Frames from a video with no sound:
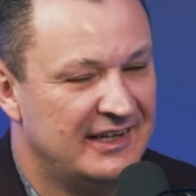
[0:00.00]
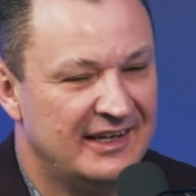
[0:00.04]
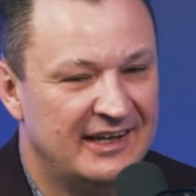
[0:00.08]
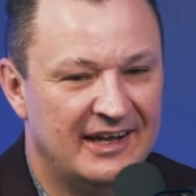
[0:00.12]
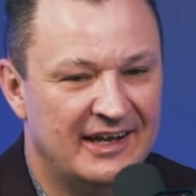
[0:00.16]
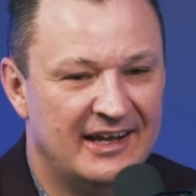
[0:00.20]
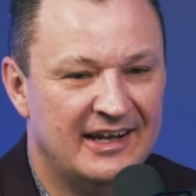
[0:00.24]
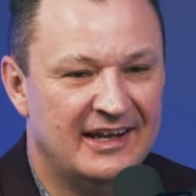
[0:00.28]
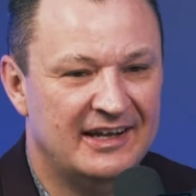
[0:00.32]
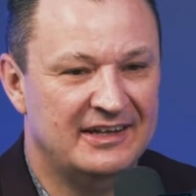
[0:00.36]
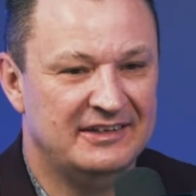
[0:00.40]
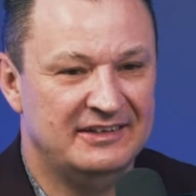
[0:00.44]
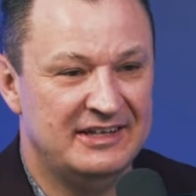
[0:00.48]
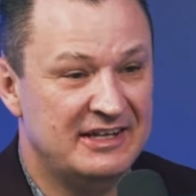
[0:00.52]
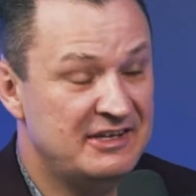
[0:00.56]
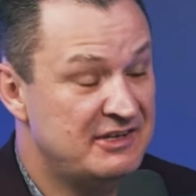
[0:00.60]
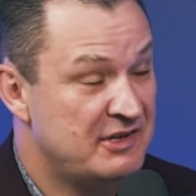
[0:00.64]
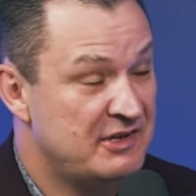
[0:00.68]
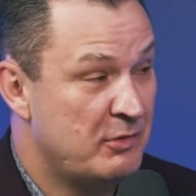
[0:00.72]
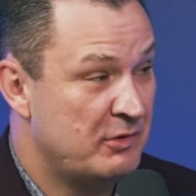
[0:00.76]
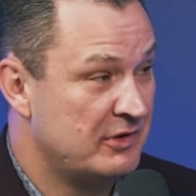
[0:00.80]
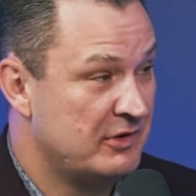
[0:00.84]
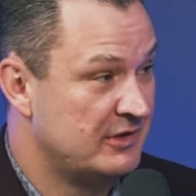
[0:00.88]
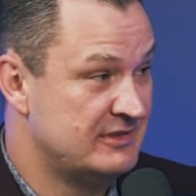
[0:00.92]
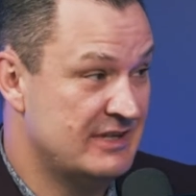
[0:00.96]
Didn't
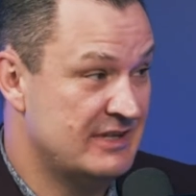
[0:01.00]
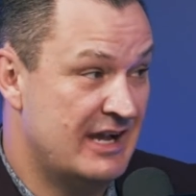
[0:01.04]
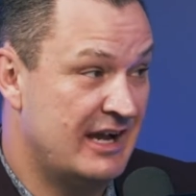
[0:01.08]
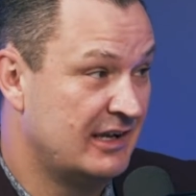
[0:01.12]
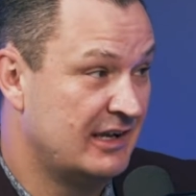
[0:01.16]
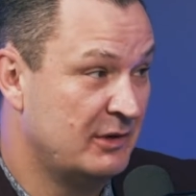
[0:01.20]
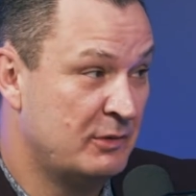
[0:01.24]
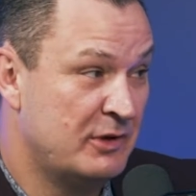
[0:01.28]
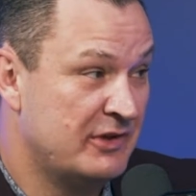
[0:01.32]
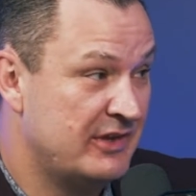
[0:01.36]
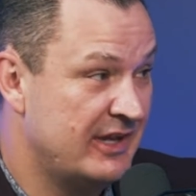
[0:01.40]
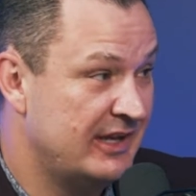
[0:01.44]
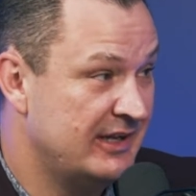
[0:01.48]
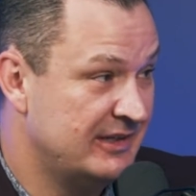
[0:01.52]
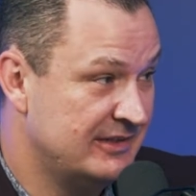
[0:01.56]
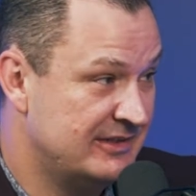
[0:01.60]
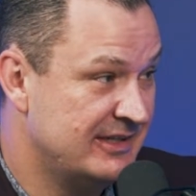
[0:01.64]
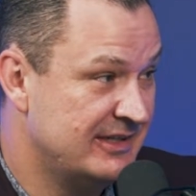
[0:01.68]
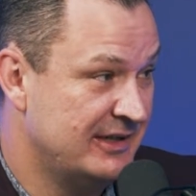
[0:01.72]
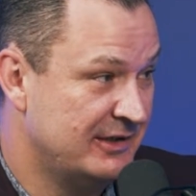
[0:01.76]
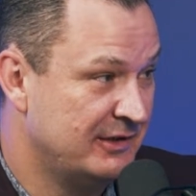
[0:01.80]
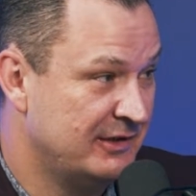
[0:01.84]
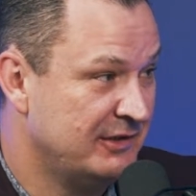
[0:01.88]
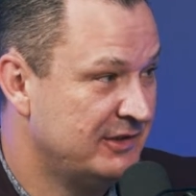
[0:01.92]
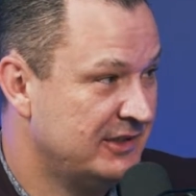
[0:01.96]
know exactly what that
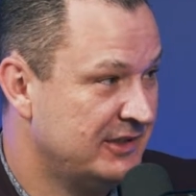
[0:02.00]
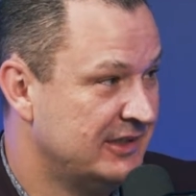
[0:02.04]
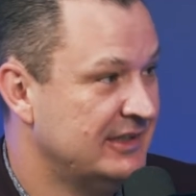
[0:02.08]
entailed.